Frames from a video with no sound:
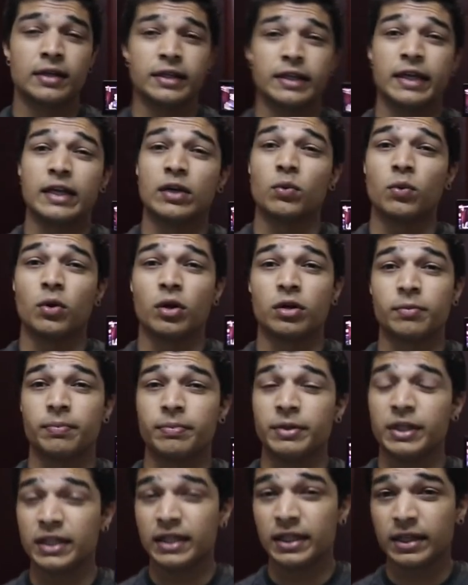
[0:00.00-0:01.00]
They don't want to
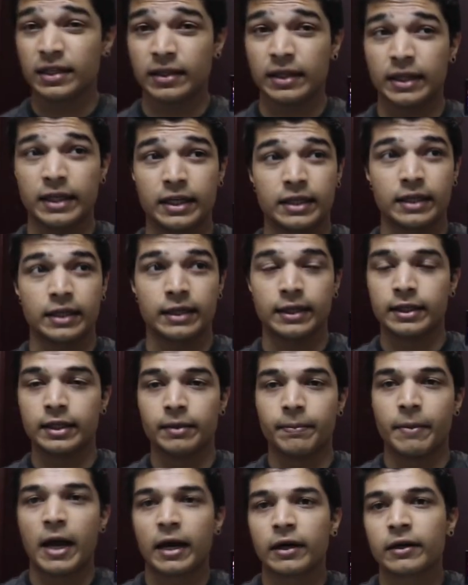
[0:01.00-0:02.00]
be like in
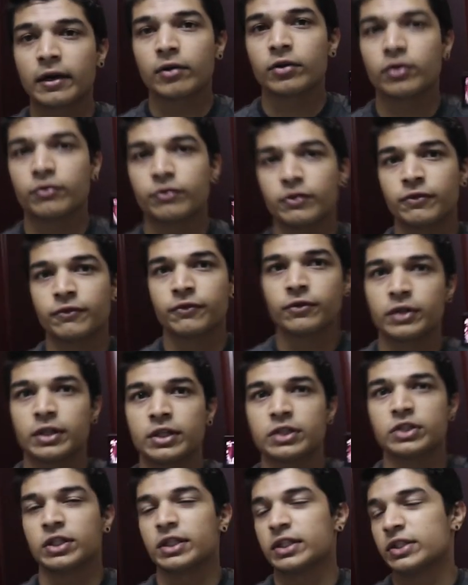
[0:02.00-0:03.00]
the background of your
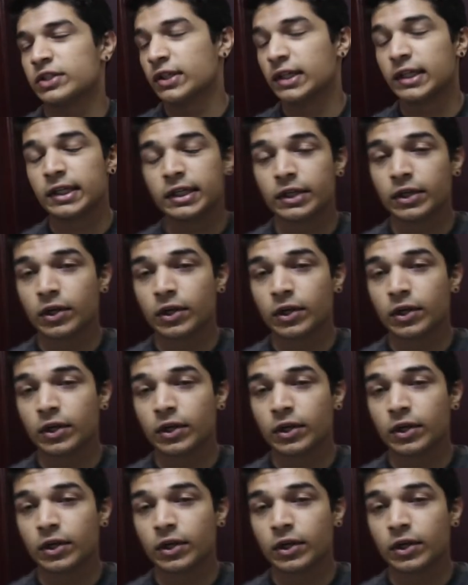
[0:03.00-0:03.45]
footage, and it's really